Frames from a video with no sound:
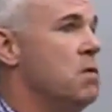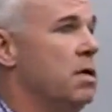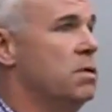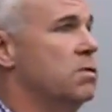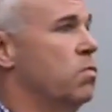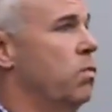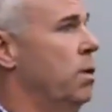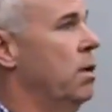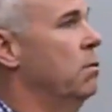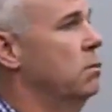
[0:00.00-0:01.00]
He just,
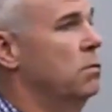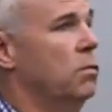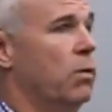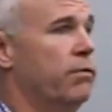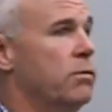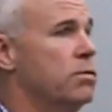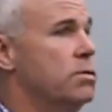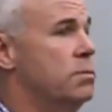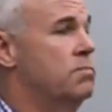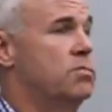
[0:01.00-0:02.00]
you know, went through his
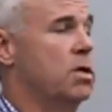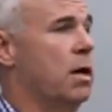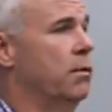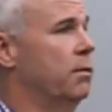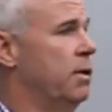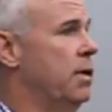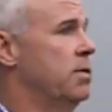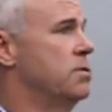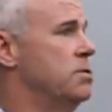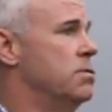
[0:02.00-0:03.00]
childhood
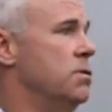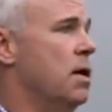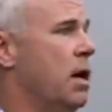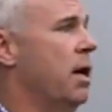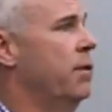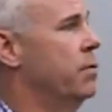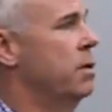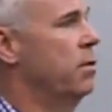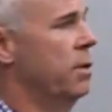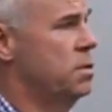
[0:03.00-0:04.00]
years and junior high with
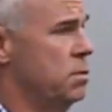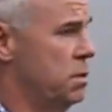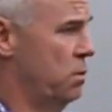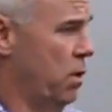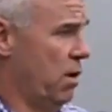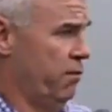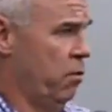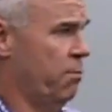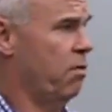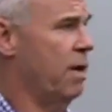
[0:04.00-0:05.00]
no issues. He off
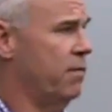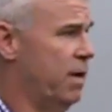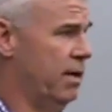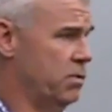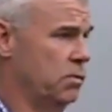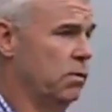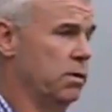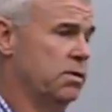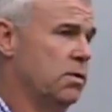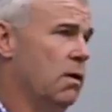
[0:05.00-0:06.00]
to a private high school
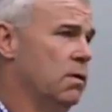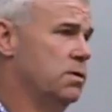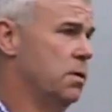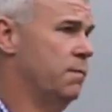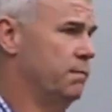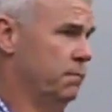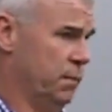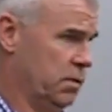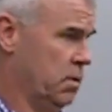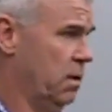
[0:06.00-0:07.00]
on a scholarship.
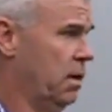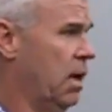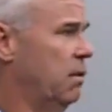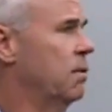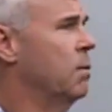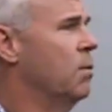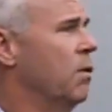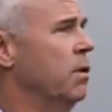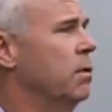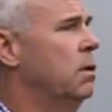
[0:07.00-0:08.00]
It's called Catholic
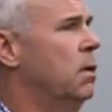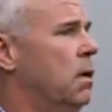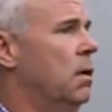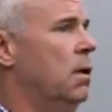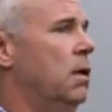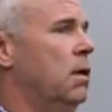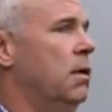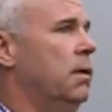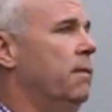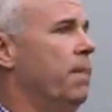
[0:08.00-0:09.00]
Memorial.
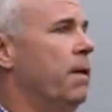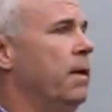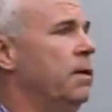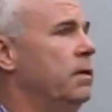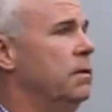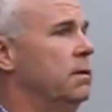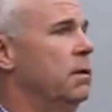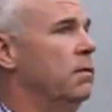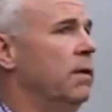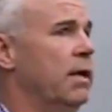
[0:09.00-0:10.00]
And,
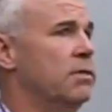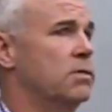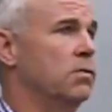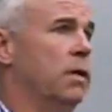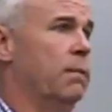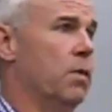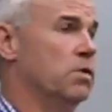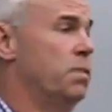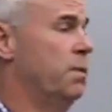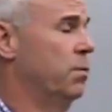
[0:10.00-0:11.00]
you know, in high school, like
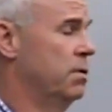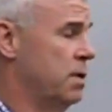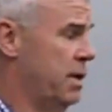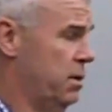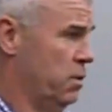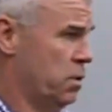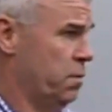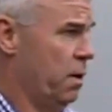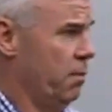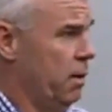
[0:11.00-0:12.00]
most people, he started to
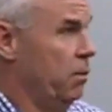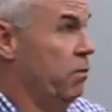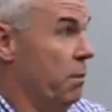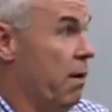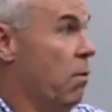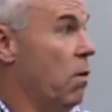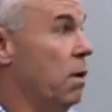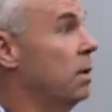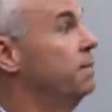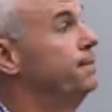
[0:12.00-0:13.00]
experiment with
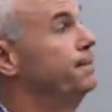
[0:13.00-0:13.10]
marijuana.